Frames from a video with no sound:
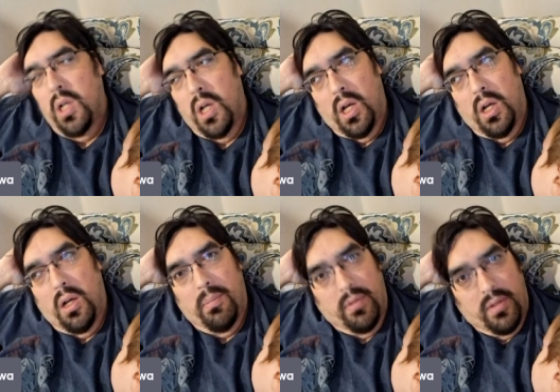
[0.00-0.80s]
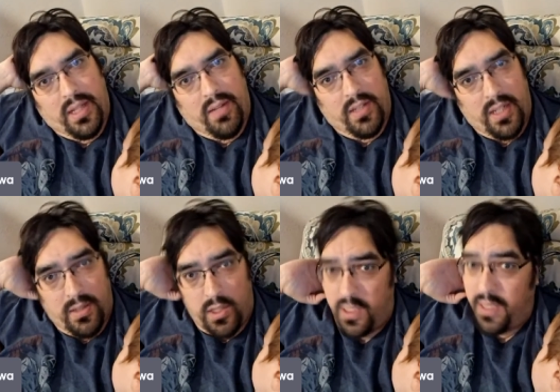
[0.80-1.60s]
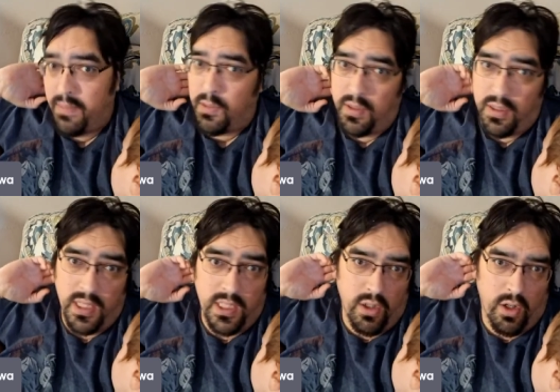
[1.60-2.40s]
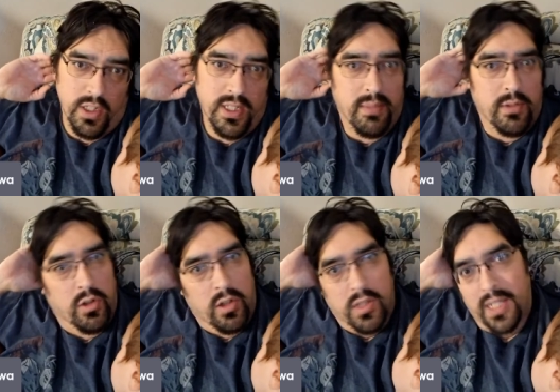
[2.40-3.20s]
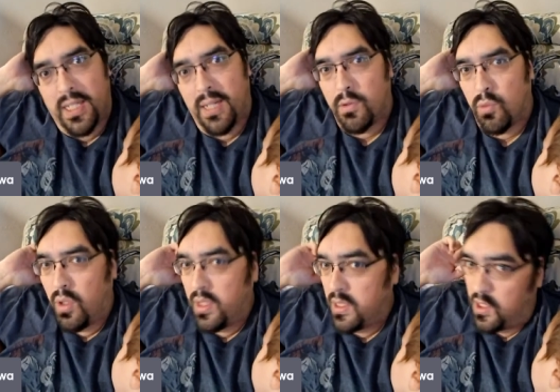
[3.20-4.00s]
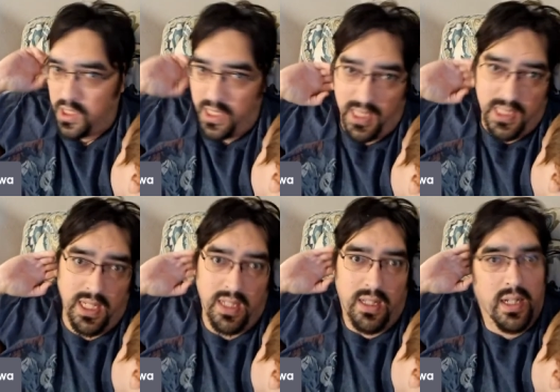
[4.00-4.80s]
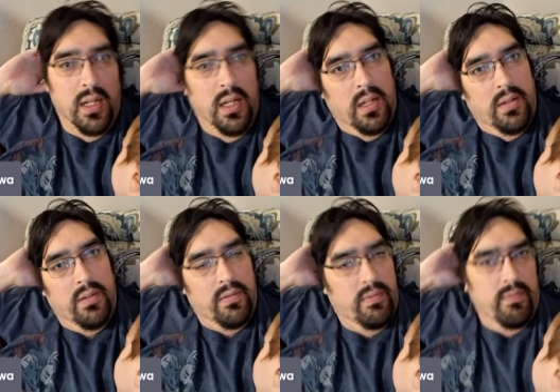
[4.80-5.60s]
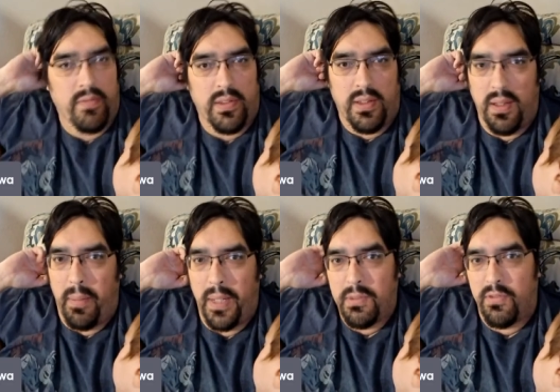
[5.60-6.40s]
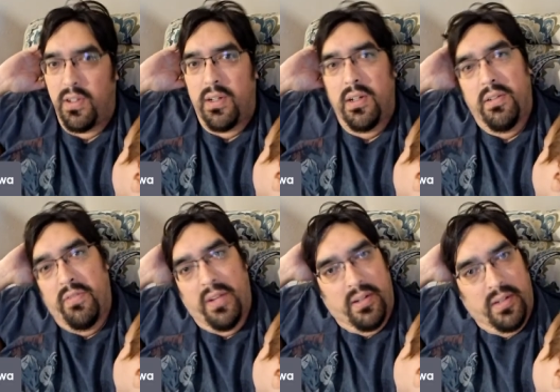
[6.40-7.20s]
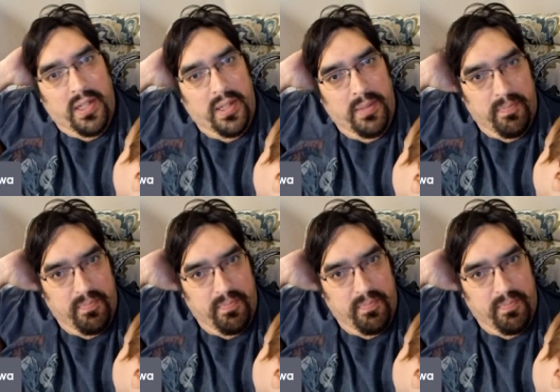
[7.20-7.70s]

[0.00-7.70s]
They have a dice of damage ability, so all your damage two goes down to damage one. Just like I said, like it becomes very, very